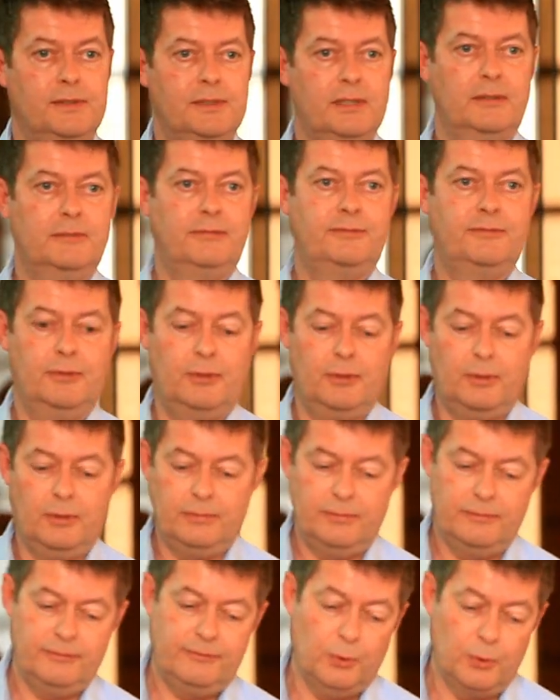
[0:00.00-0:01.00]
so for
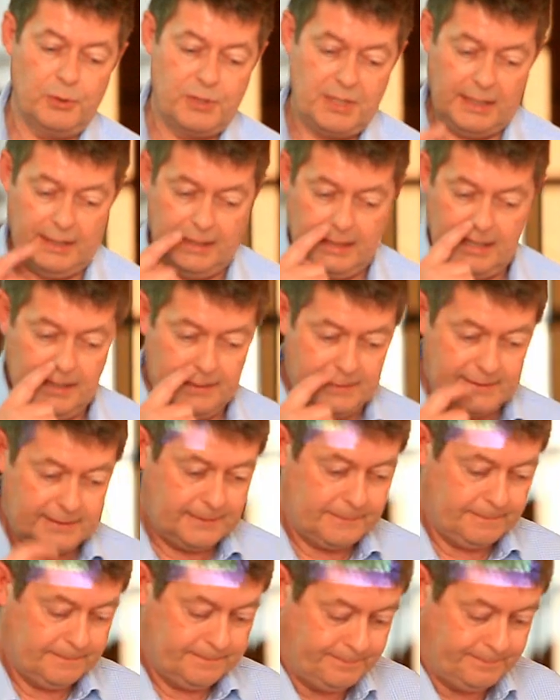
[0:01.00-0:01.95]
14 years.